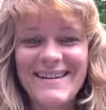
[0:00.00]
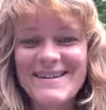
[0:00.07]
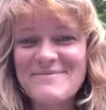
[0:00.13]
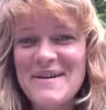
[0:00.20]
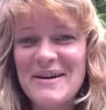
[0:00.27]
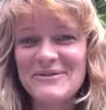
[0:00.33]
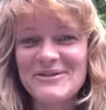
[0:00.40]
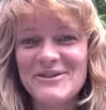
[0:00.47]
I'm
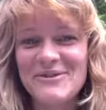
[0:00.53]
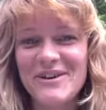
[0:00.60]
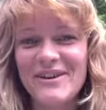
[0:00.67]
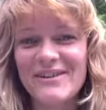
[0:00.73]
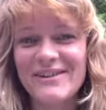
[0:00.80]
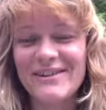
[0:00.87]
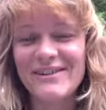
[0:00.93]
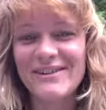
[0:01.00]
How To
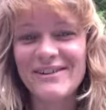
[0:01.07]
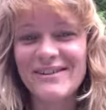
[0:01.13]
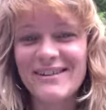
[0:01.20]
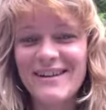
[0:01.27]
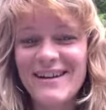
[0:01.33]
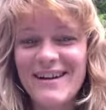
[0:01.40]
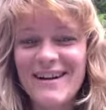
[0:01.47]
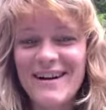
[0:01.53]
Hair Girl.
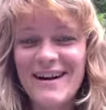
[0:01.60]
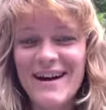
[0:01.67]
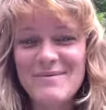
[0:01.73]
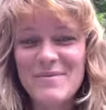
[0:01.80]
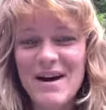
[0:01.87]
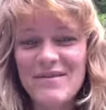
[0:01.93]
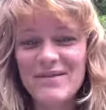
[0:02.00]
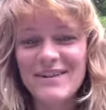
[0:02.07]
I'm
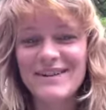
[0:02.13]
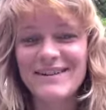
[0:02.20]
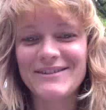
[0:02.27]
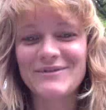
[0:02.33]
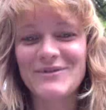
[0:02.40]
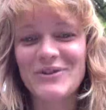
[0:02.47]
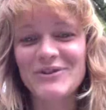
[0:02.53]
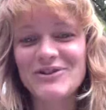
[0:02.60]
having an
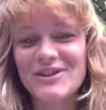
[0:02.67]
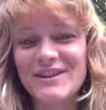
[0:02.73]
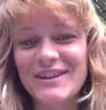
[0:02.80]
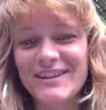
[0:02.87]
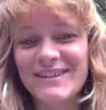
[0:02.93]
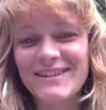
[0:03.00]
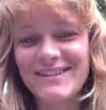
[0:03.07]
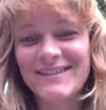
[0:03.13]
unfortunate